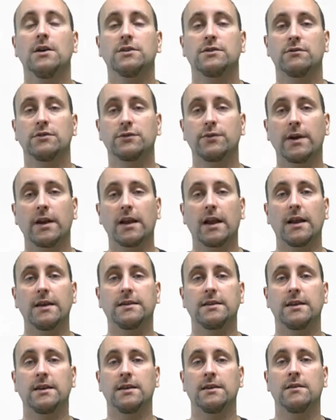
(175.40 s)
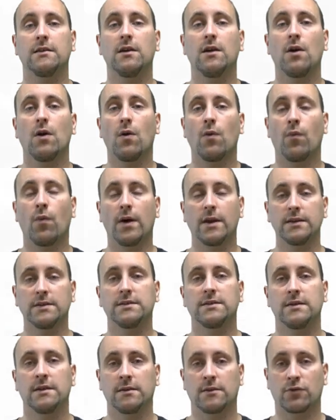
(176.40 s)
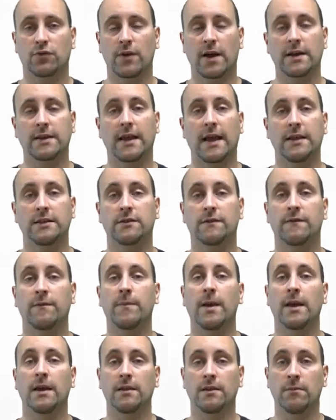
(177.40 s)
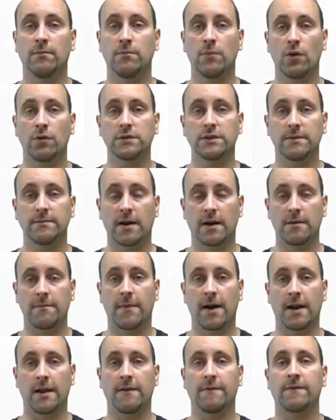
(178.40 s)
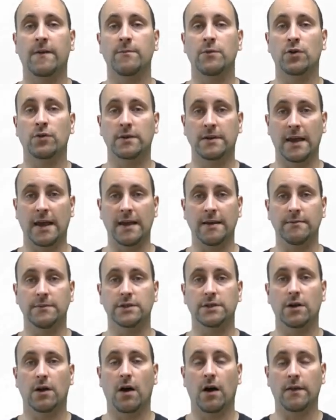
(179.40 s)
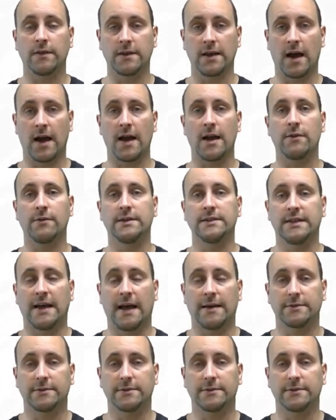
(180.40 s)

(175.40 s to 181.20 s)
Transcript: So in 2019, what is the correct answer for making the most amount of money from your games on the iOS